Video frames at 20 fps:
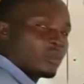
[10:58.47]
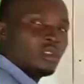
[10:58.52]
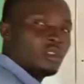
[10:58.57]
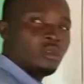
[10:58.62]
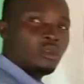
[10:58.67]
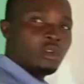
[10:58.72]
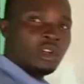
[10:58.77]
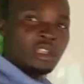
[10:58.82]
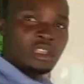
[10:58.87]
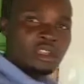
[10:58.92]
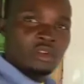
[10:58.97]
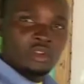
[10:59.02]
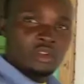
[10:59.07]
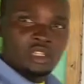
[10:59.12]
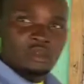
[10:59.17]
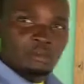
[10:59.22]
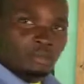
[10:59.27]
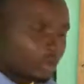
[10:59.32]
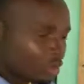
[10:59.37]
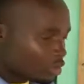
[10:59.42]
When the
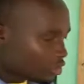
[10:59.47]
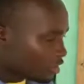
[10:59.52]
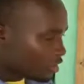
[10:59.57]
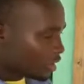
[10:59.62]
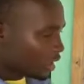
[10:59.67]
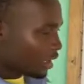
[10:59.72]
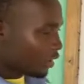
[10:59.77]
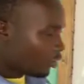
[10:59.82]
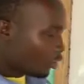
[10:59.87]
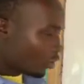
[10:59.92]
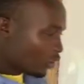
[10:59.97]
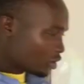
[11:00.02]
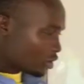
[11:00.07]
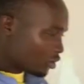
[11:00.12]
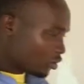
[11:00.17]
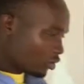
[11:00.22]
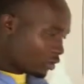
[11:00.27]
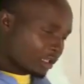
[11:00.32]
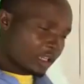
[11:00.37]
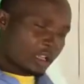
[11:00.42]
wind blows across
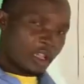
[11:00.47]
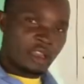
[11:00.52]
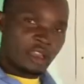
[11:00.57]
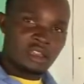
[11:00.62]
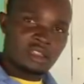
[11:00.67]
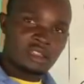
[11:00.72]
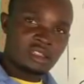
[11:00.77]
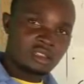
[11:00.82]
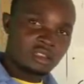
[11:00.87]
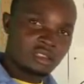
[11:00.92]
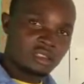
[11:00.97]
cold current,